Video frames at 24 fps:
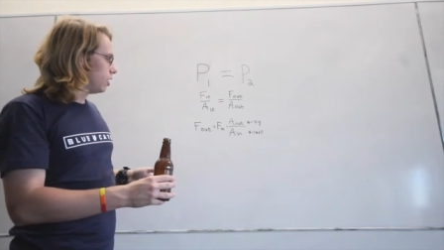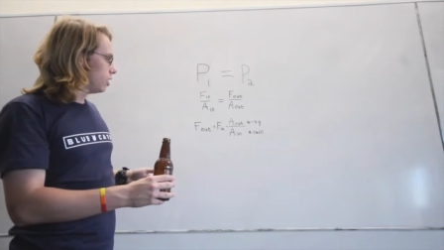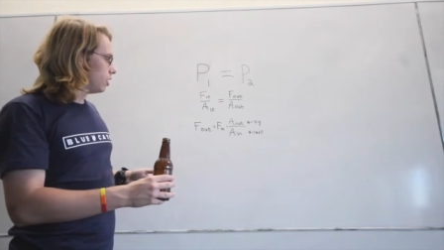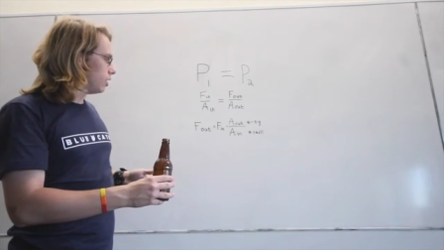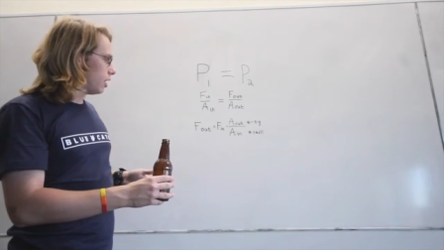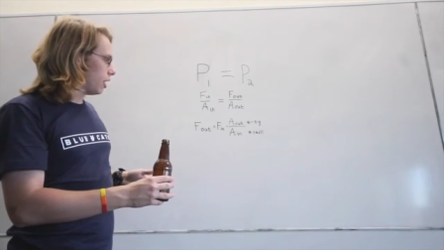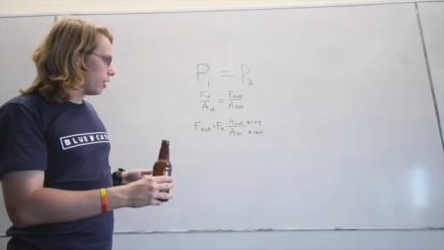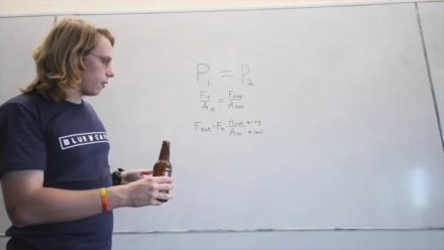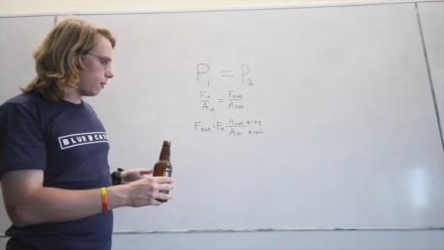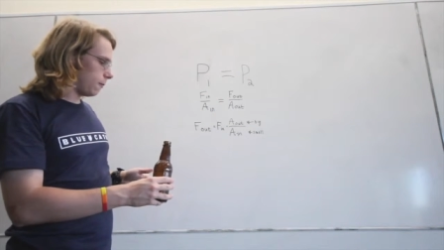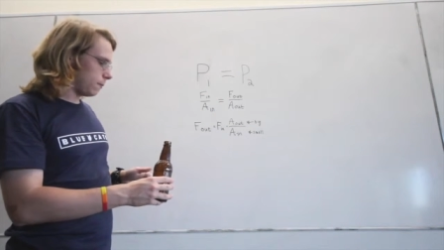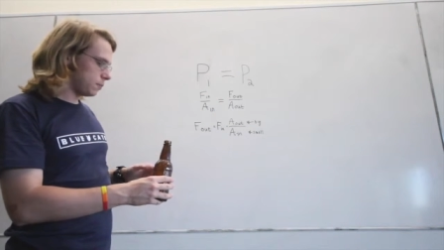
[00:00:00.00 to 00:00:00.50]

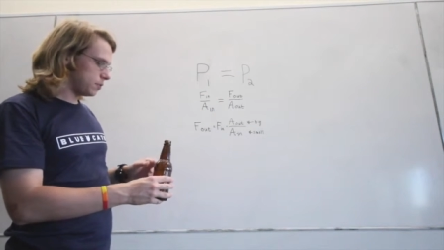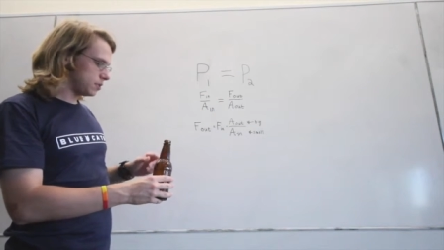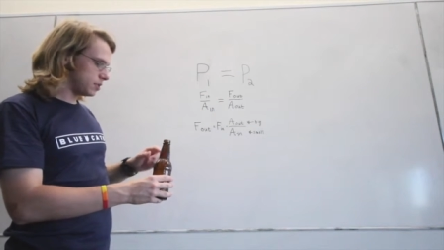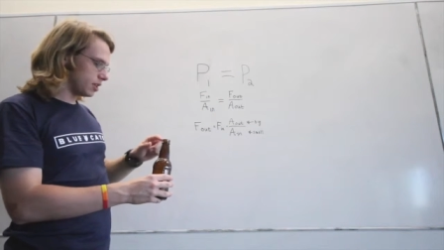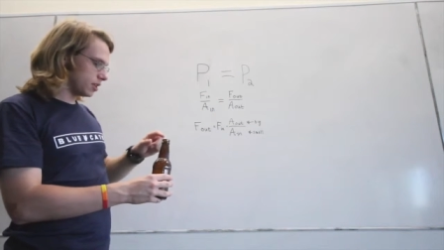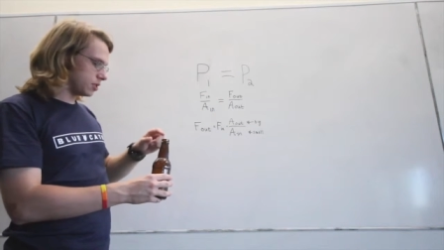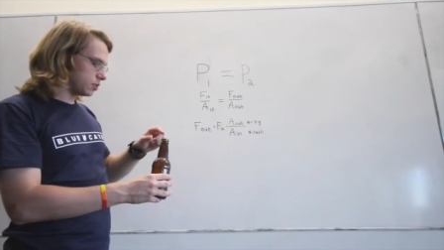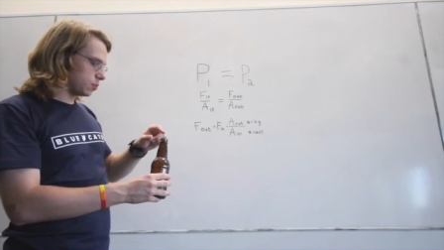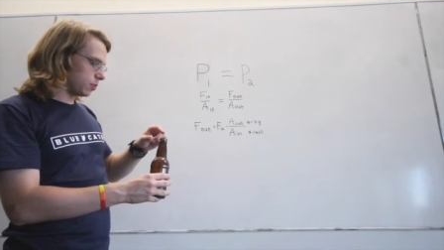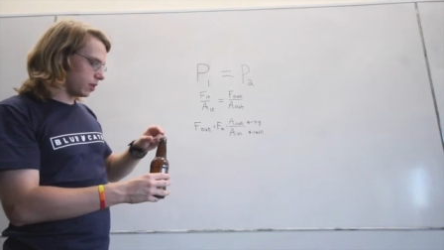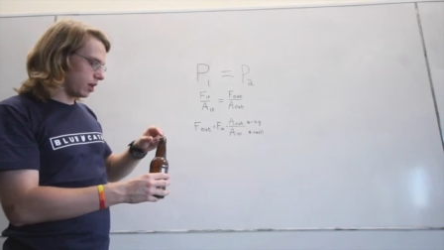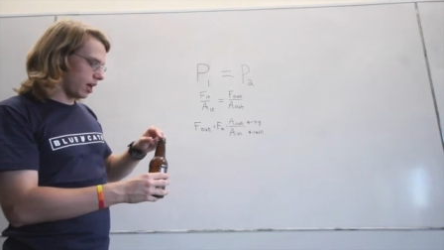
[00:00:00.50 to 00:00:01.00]
Now,
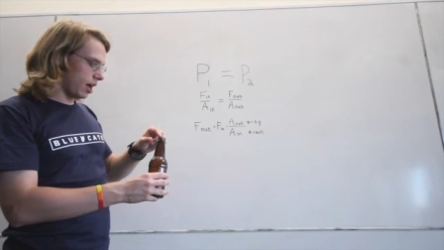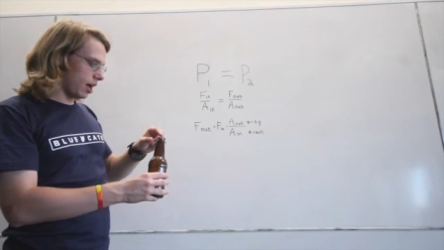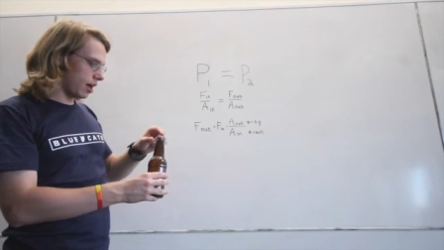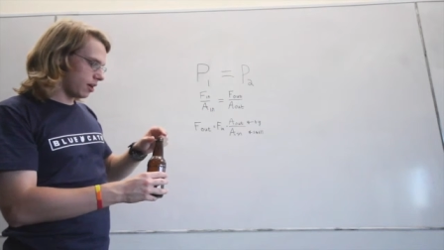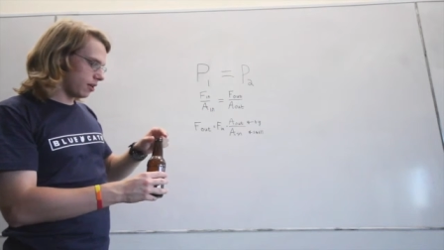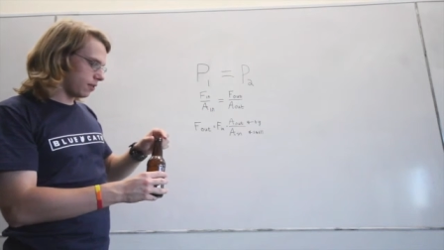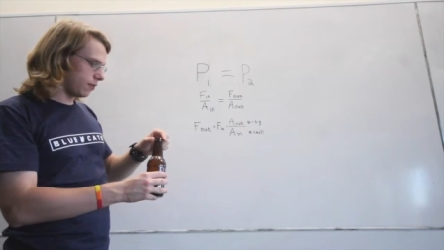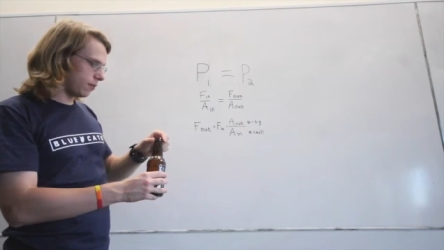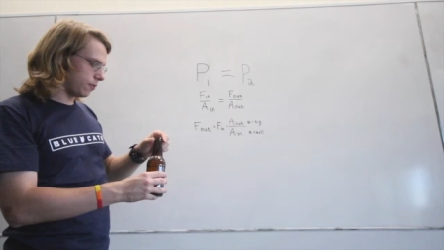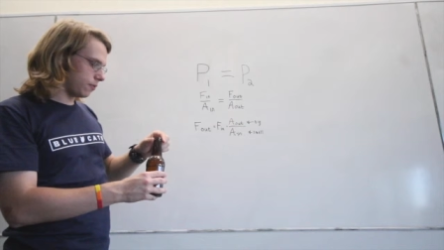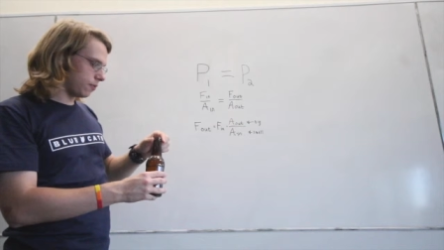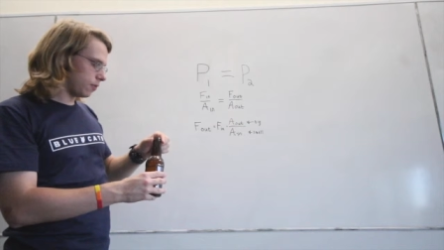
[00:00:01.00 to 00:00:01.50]
since we
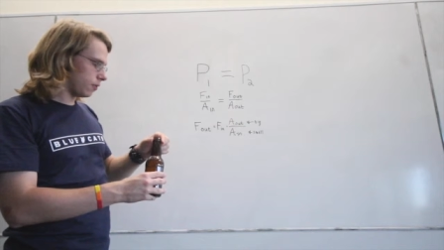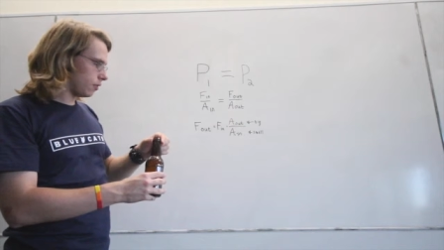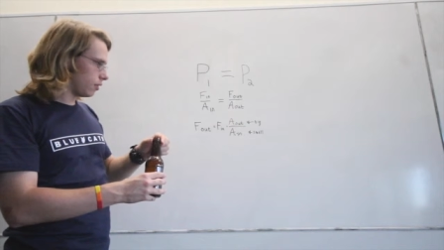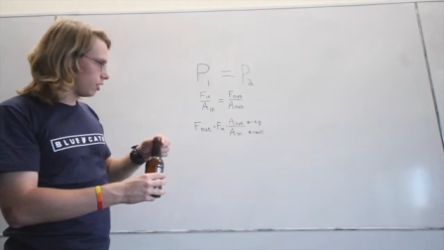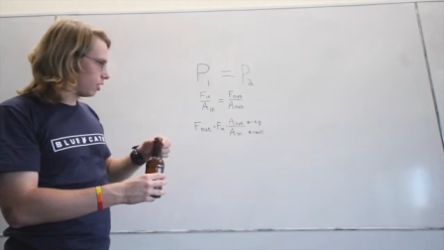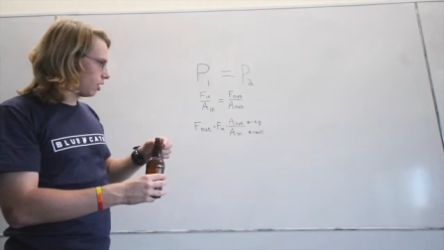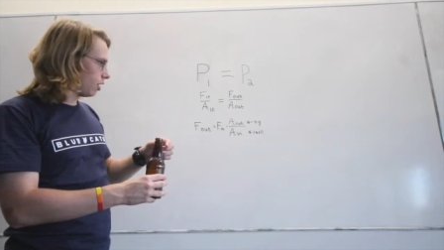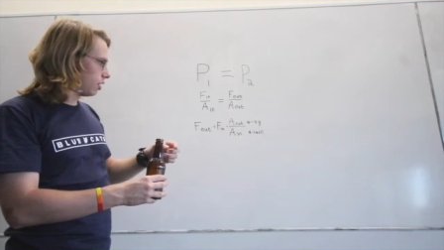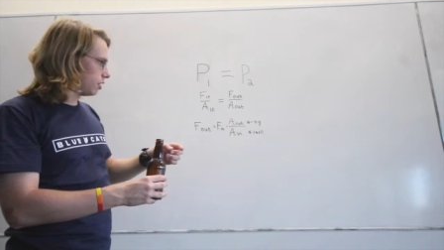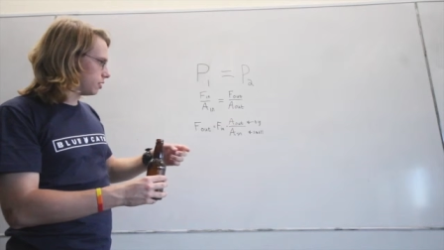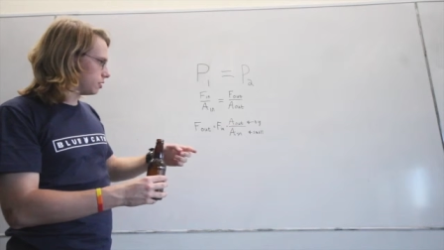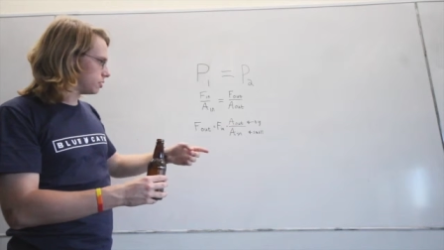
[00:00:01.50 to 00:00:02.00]
have
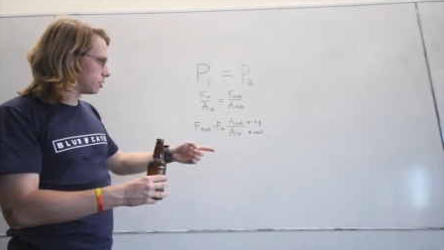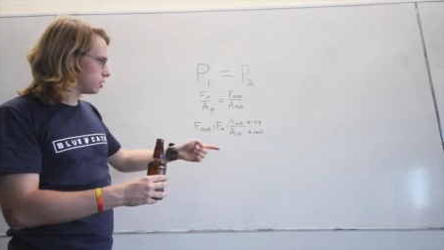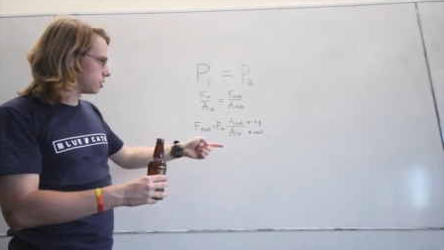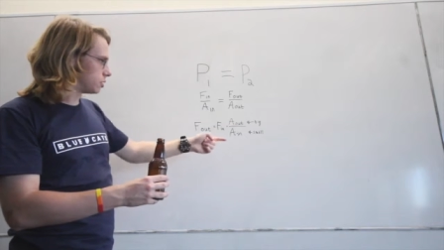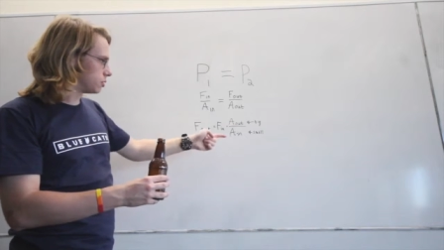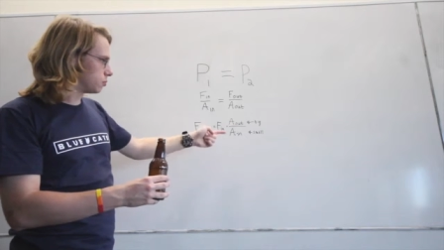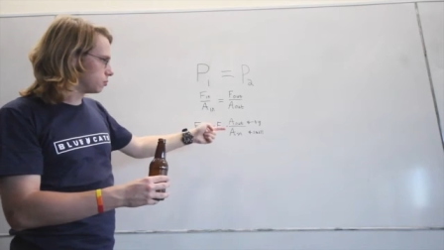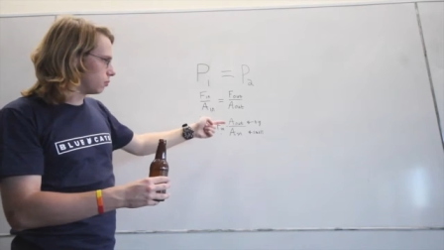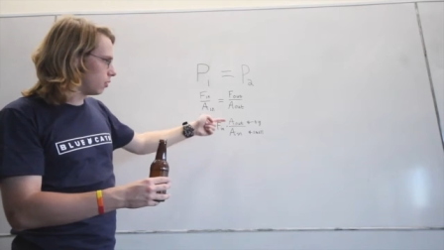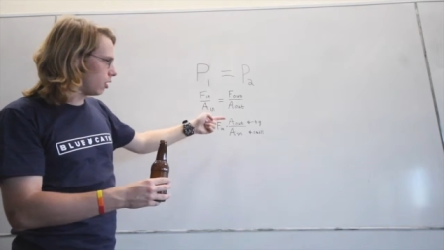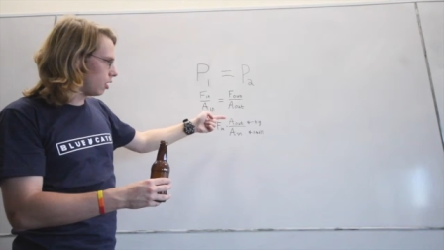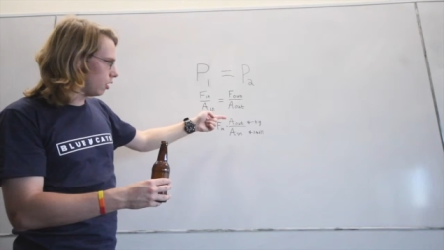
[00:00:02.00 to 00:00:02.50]
a
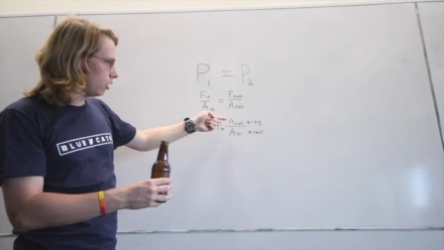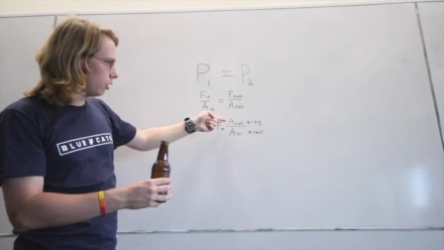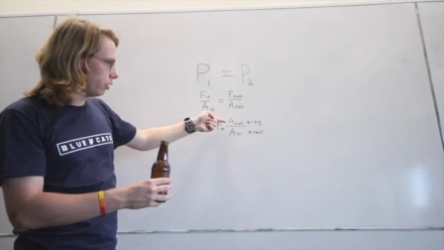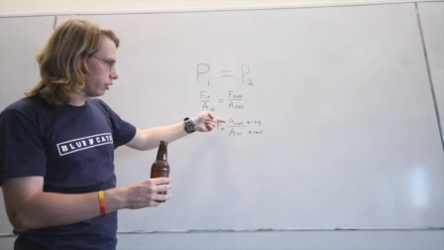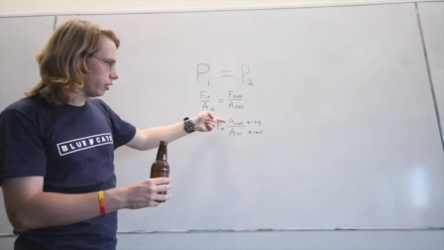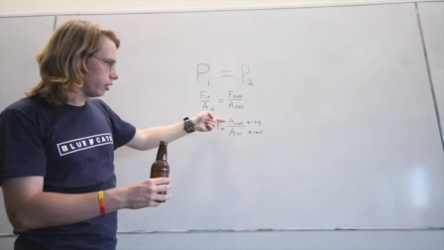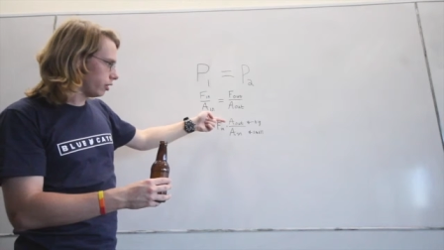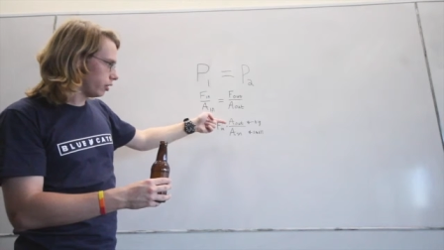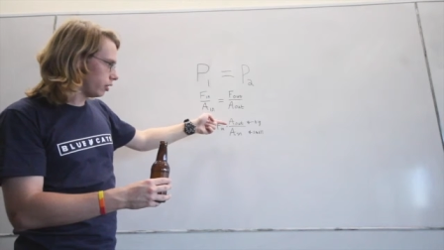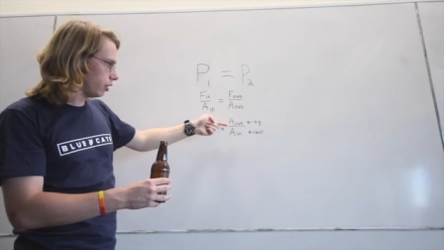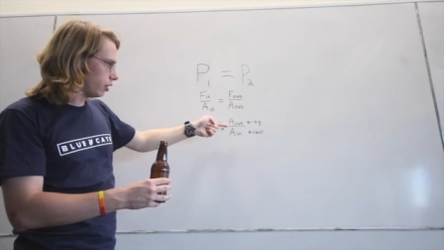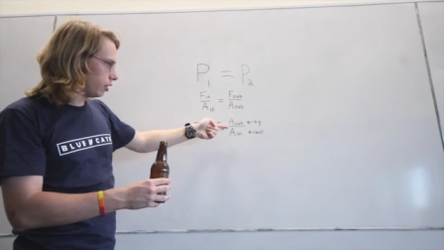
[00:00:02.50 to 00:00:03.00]

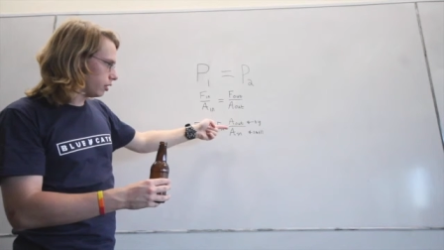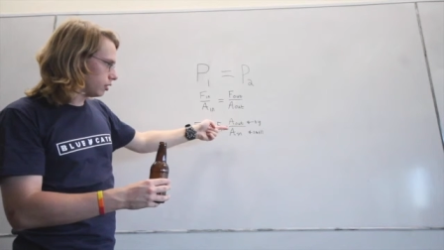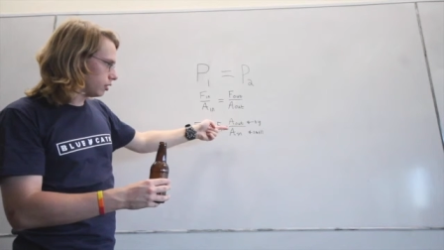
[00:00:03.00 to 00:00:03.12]
smaller